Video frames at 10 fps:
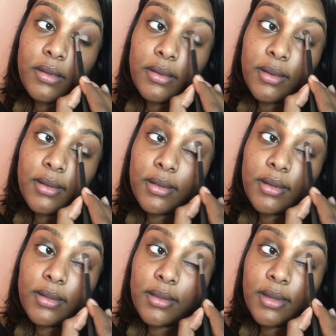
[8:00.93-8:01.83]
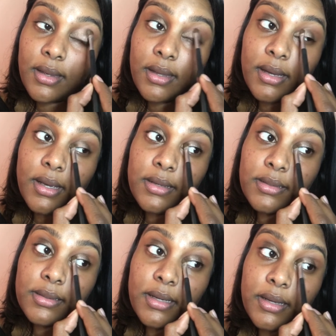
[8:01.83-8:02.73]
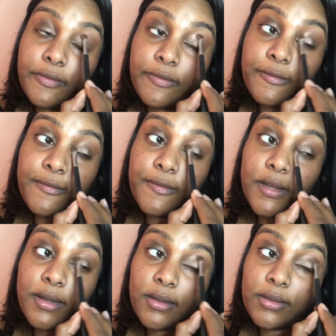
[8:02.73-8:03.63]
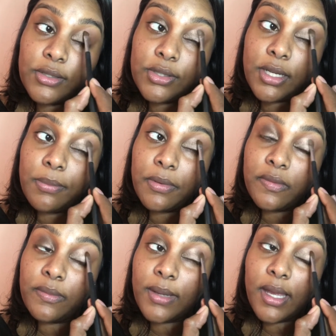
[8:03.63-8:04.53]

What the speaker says: And then I just kind of follow the shape of my